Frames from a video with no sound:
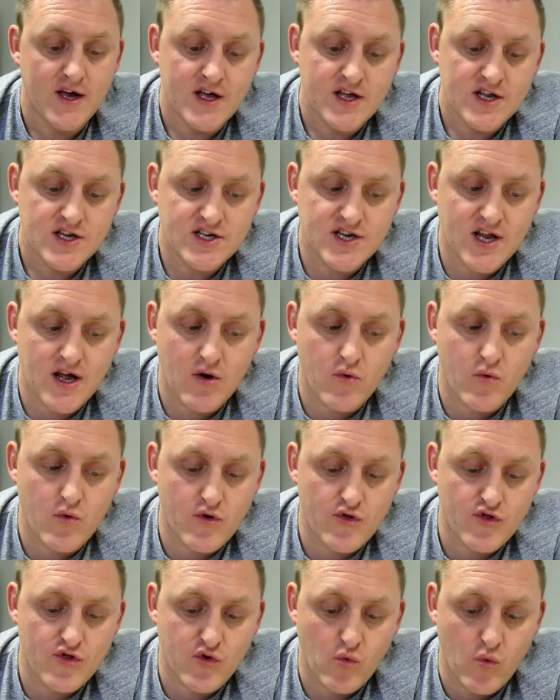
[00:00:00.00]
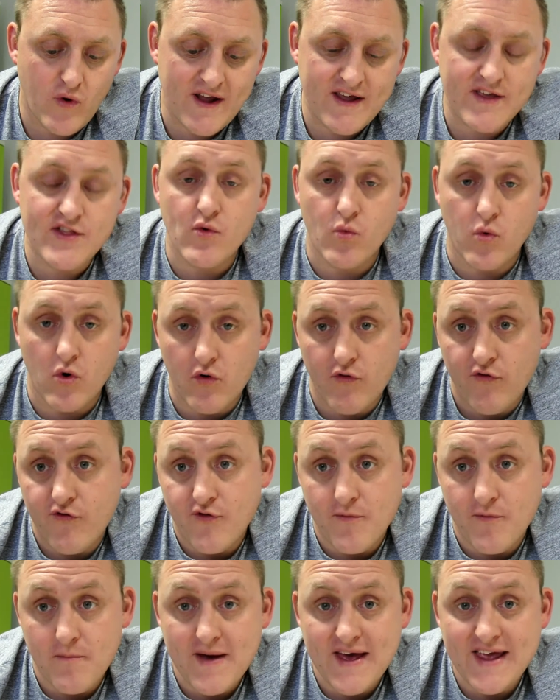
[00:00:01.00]
So The Way of the Wolf
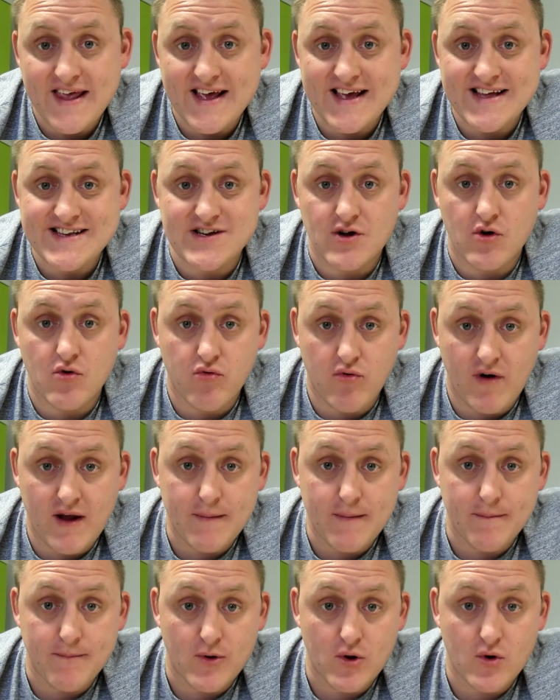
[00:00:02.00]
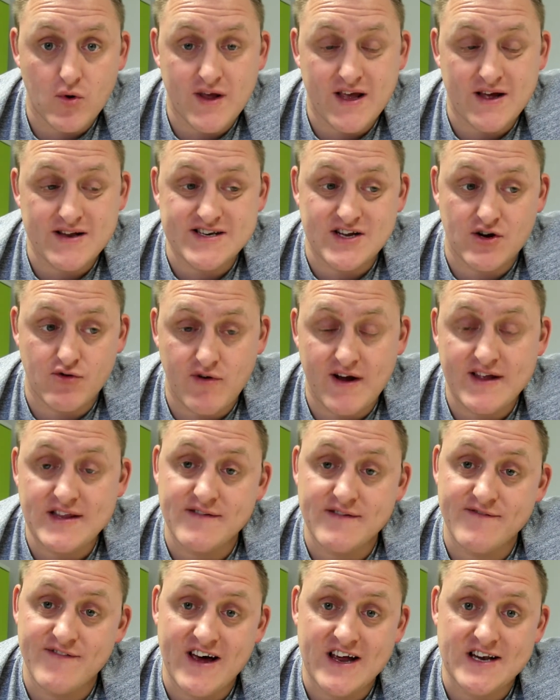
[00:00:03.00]
for me is a great book. It's a great
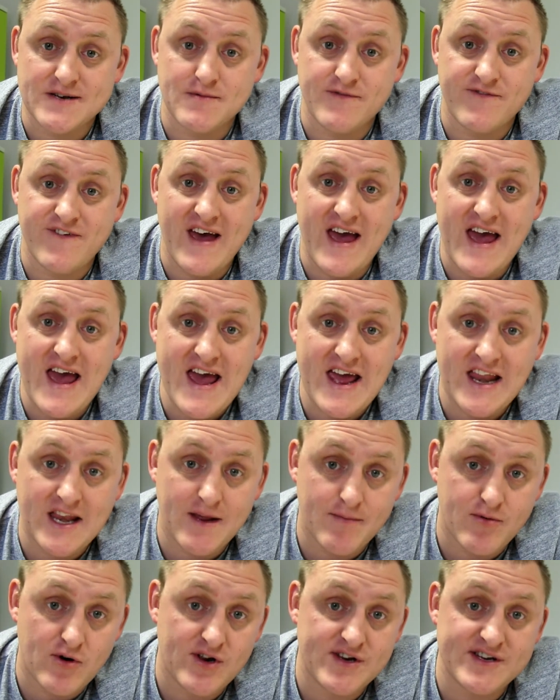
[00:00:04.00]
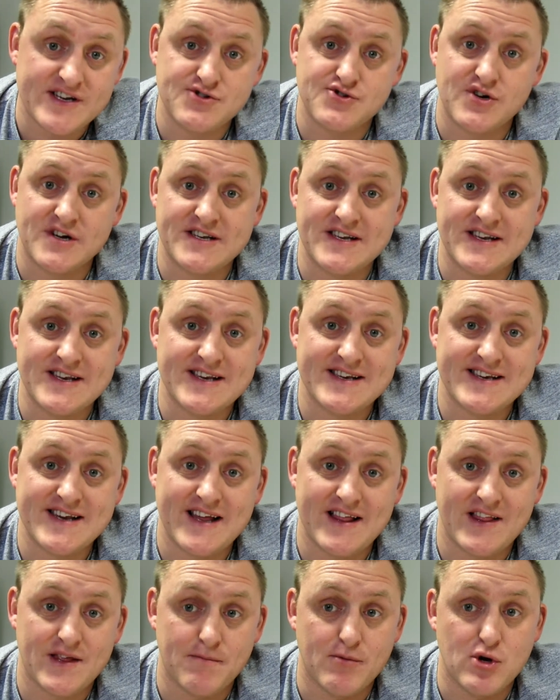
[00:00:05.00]
investment for anybody who's interested in
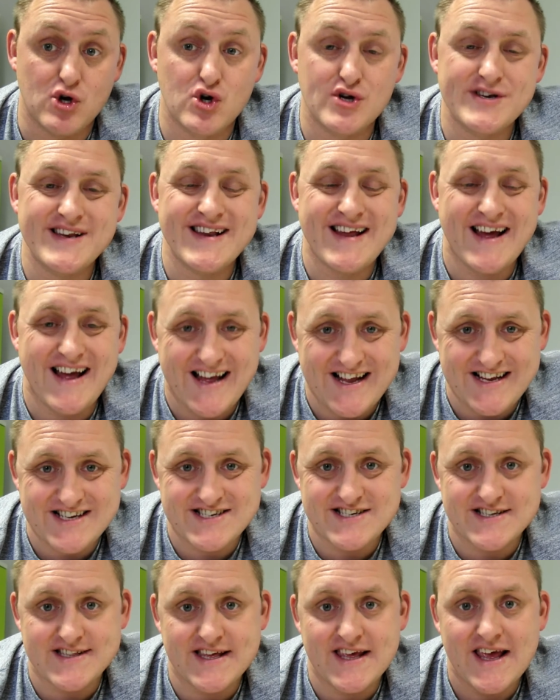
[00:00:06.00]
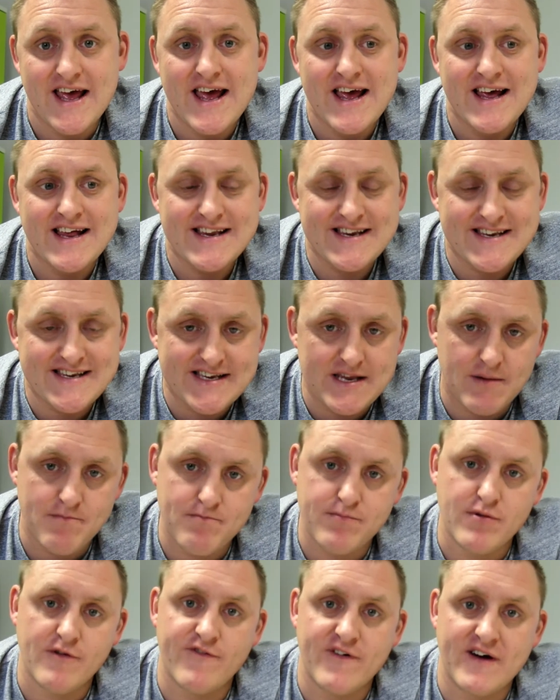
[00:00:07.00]
selling because it actually
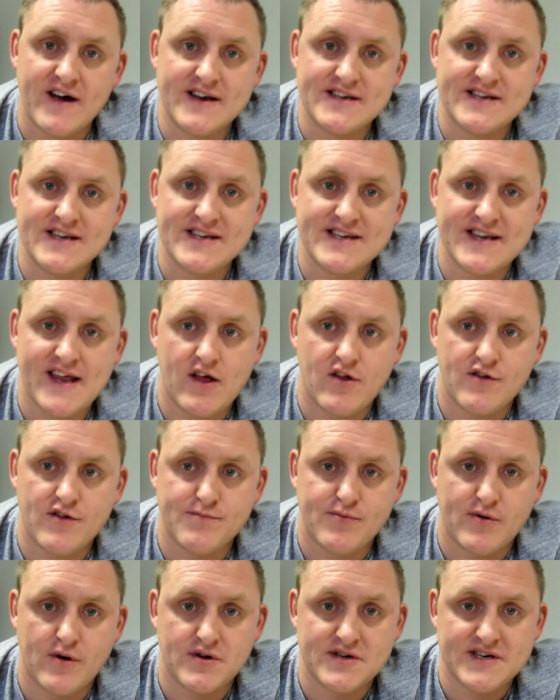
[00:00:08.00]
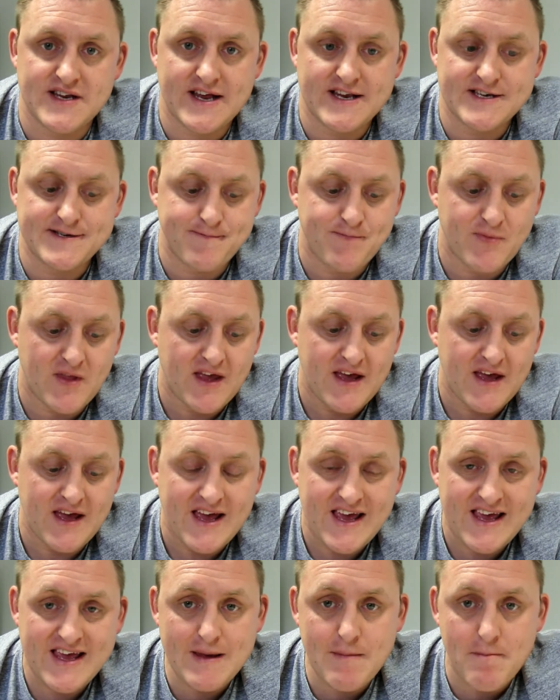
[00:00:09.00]
simplifies the sales process.
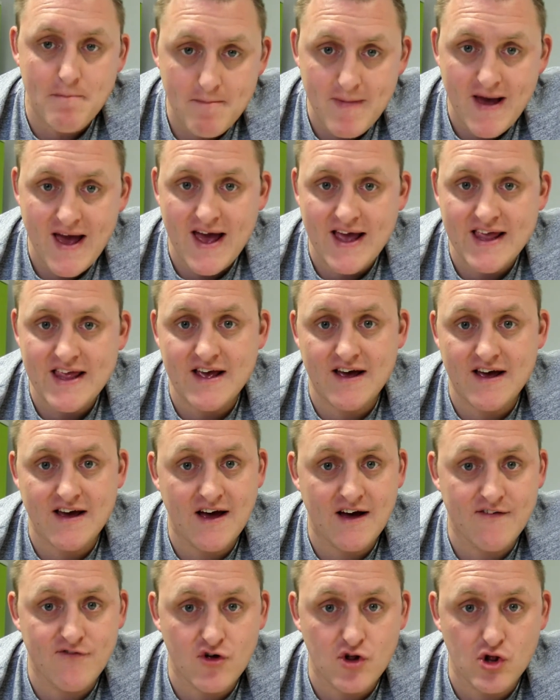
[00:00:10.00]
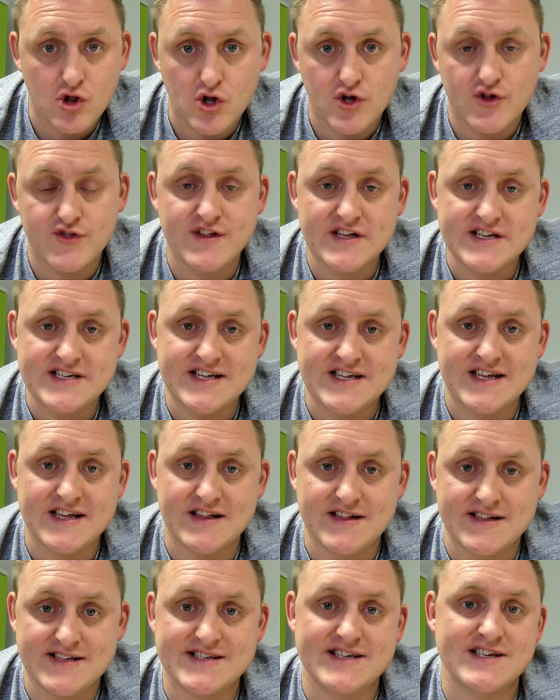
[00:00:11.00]
He may have learnt these
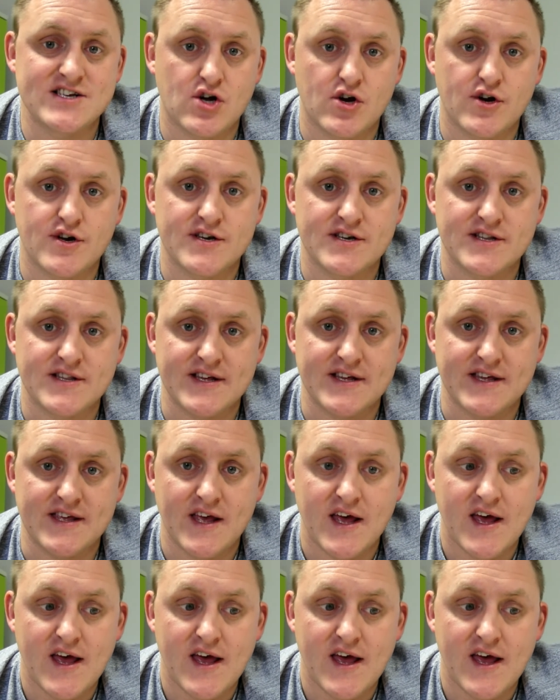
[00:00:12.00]
skills dishonestly